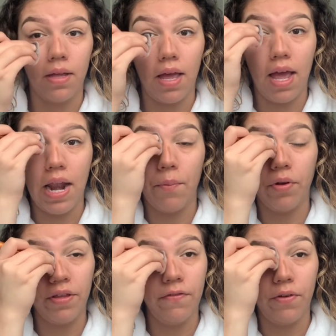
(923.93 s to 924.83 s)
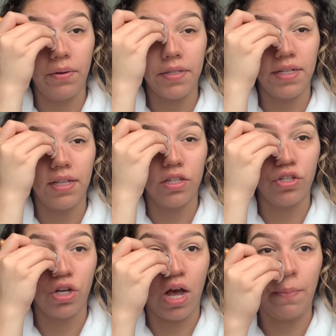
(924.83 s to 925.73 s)
And I'm really focusing at the
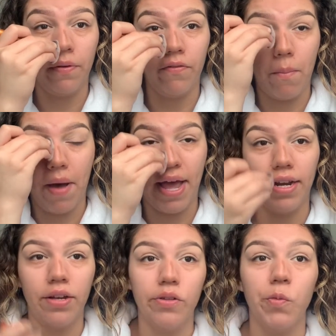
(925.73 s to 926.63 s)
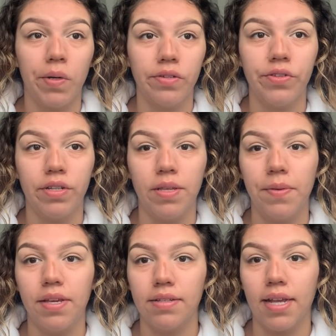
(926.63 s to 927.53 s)
top of my nose personally
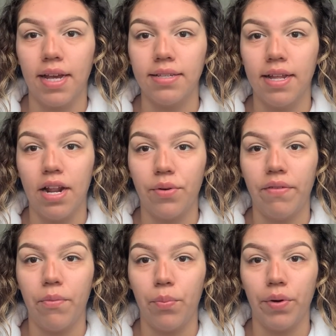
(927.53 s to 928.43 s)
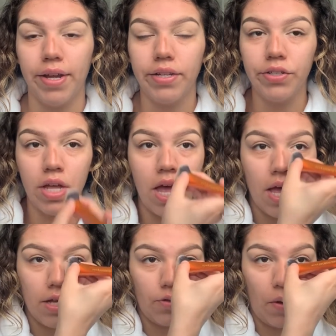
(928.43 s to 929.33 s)
because, like I said, I don't have a bridge.
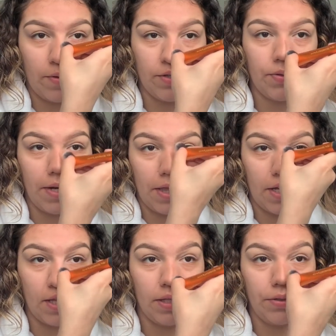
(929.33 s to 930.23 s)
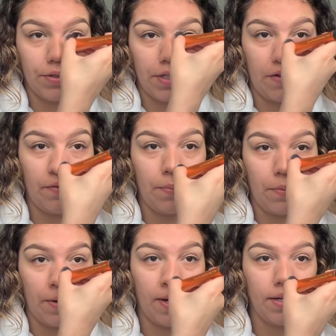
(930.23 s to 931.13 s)
So I want to create the illusion of a
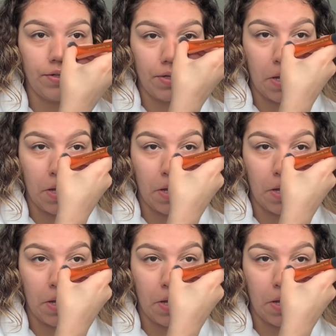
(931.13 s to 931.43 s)
bridge.